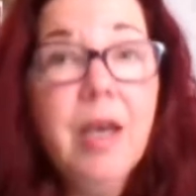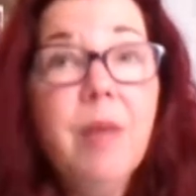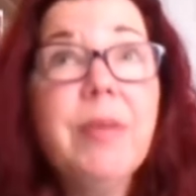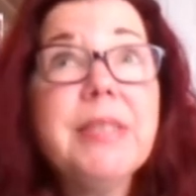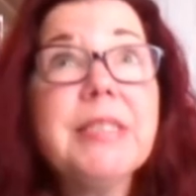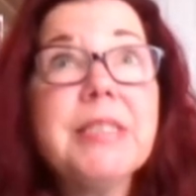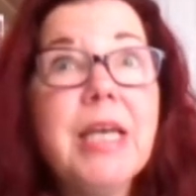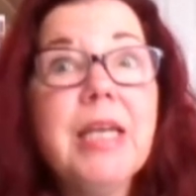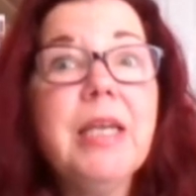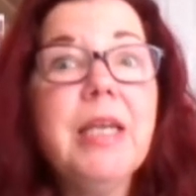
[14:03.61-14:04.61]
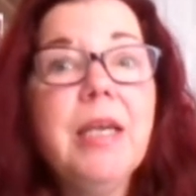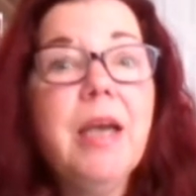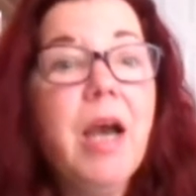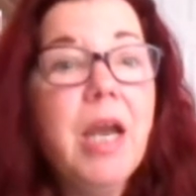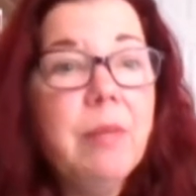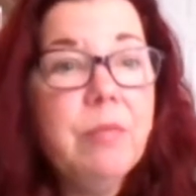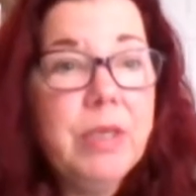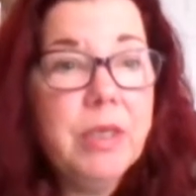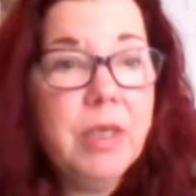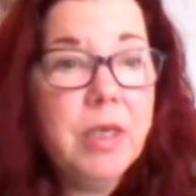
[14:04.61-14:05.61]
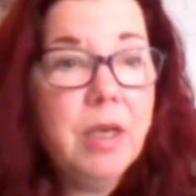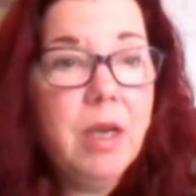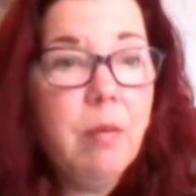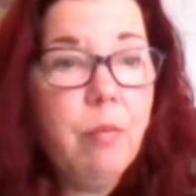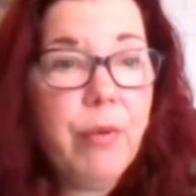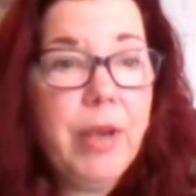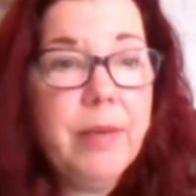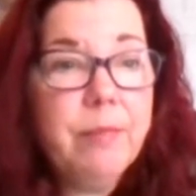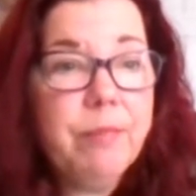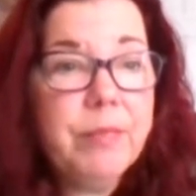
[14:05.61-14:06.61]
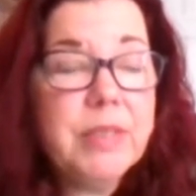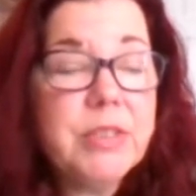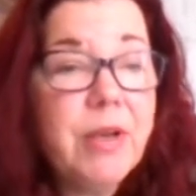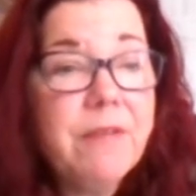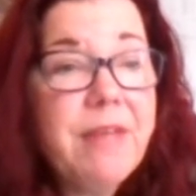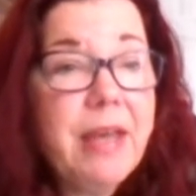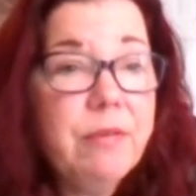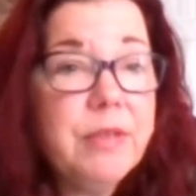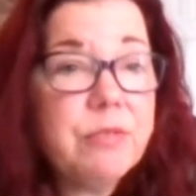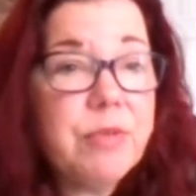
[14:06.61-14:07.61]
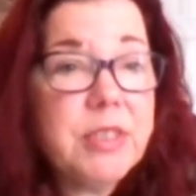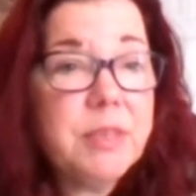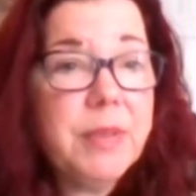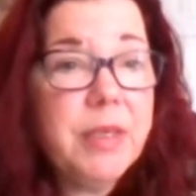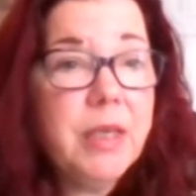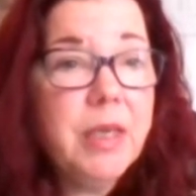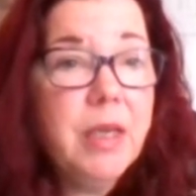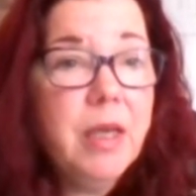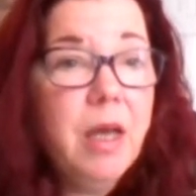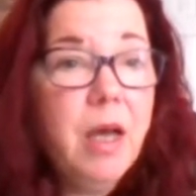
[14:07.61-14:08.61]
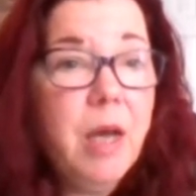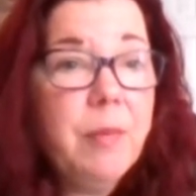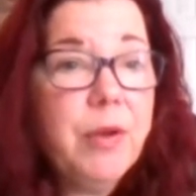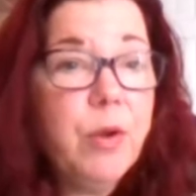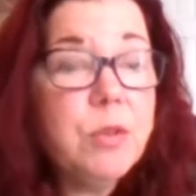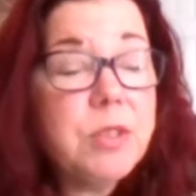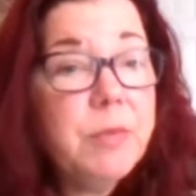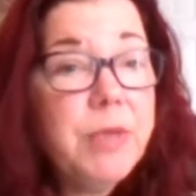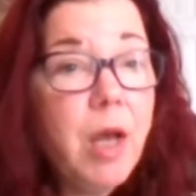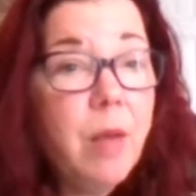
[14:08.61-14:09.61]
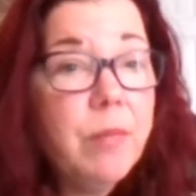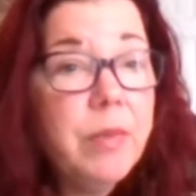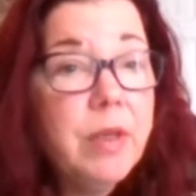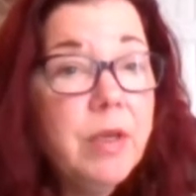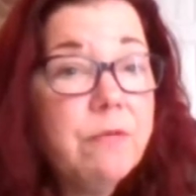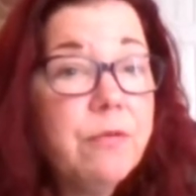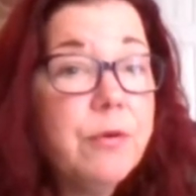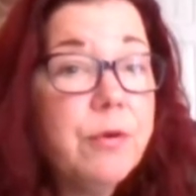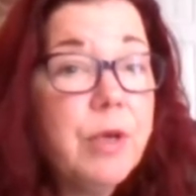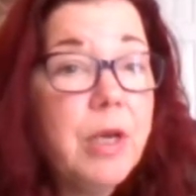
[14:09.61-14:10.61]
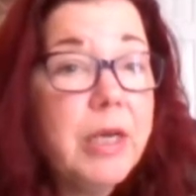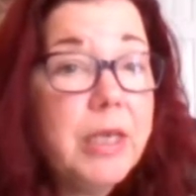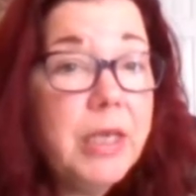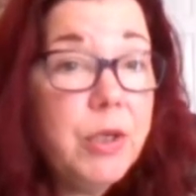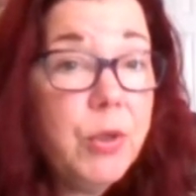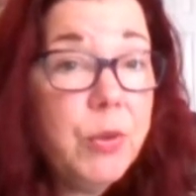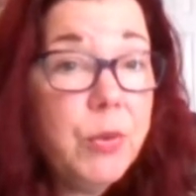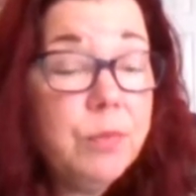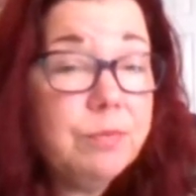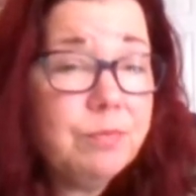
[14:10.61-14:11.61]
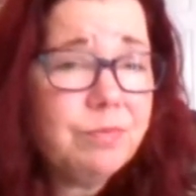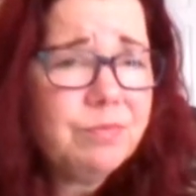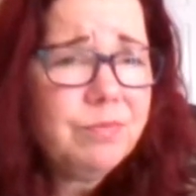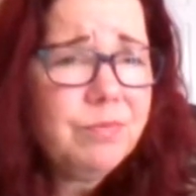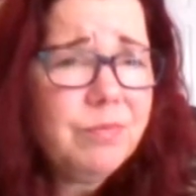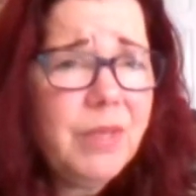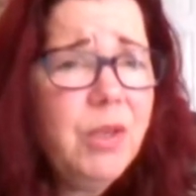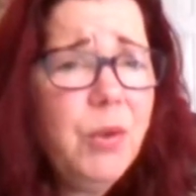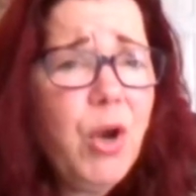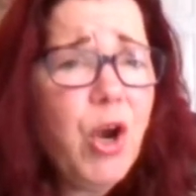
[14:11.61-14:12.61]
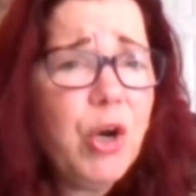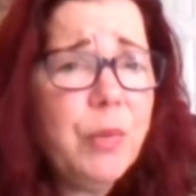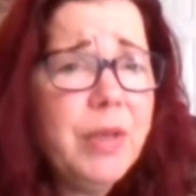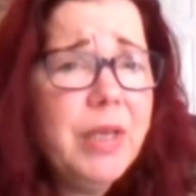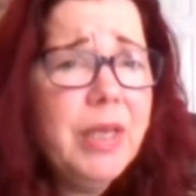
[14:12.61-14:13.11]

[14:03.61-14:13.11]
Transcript: But suddenly I am needing bread. And so I found this recipe on Wholesome Yum for keto, low carb